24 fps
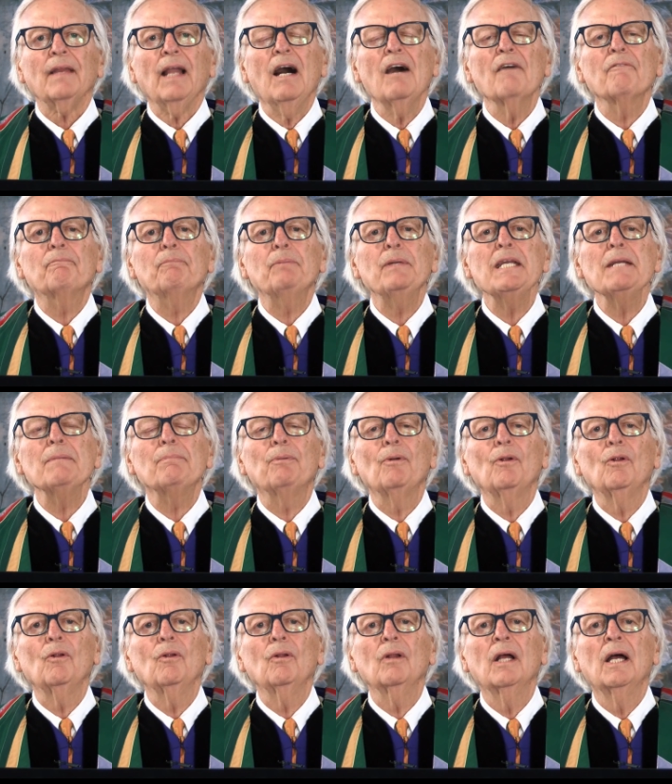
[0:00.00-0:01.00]
of
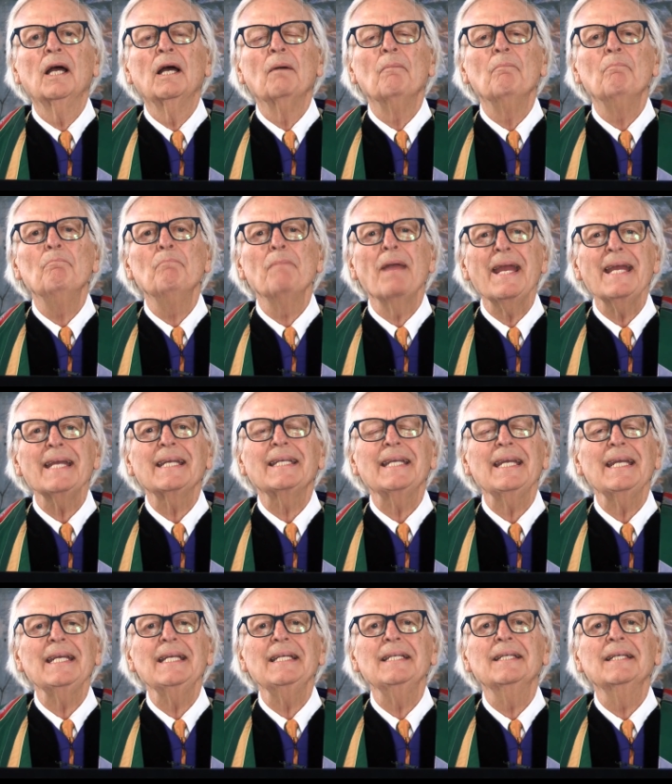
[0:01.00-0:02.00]
people
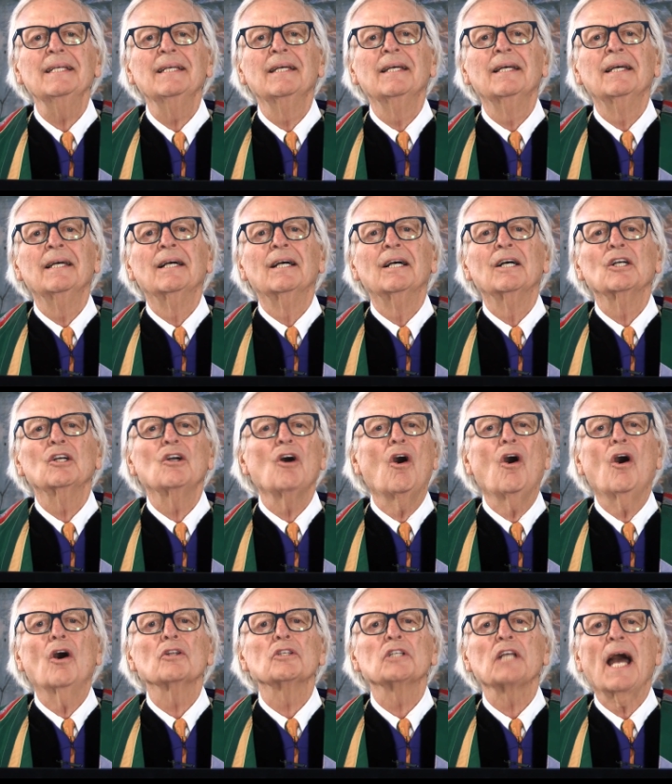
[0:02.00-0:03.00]
making
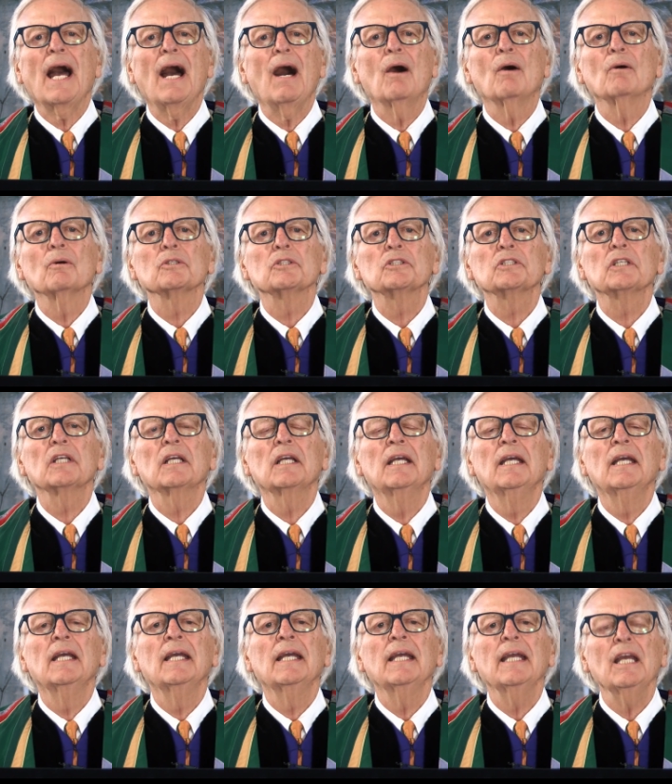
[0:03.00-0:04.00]
God's house
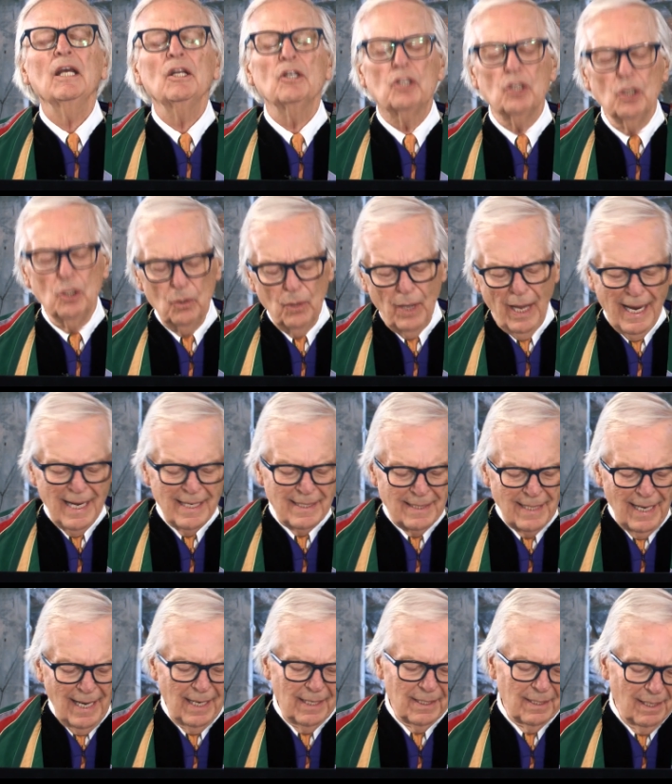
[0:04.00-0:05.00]
into a
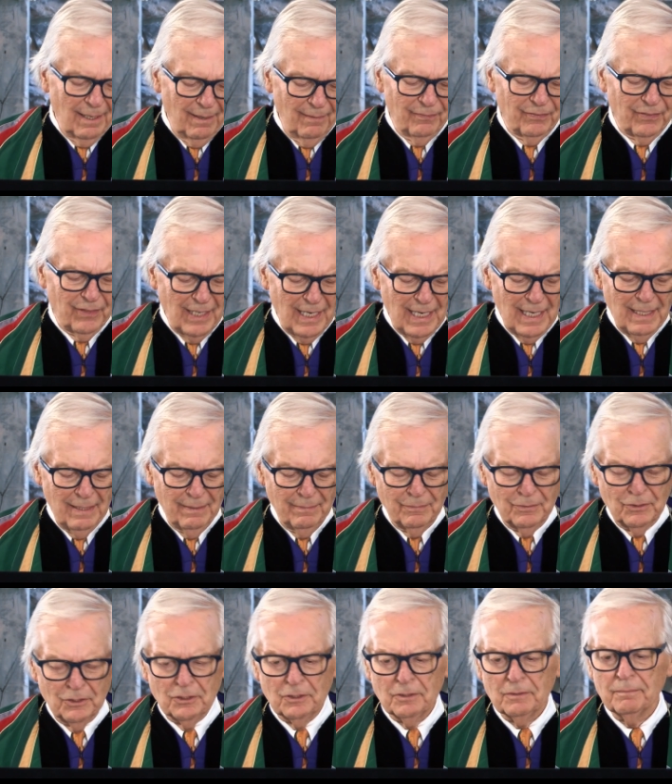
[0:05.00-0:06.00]
den of
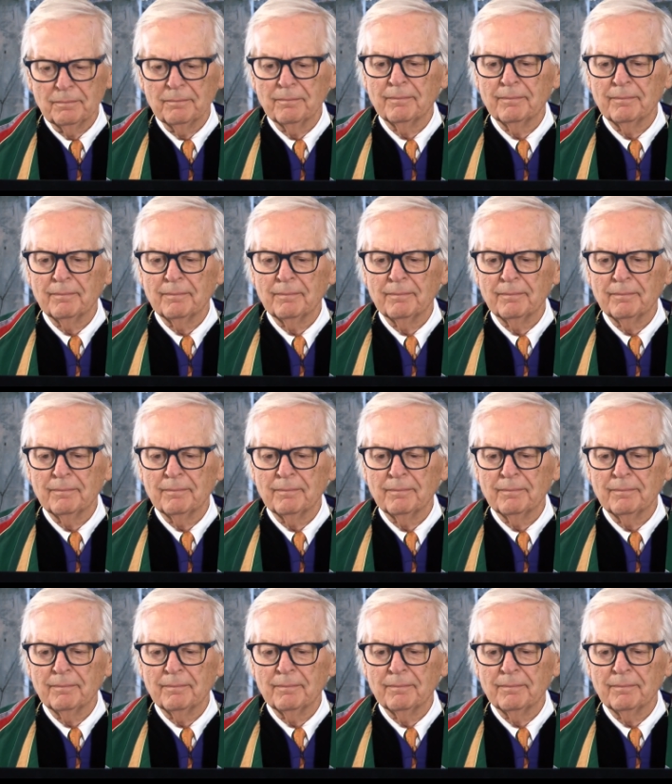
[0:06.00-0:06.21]
thieves.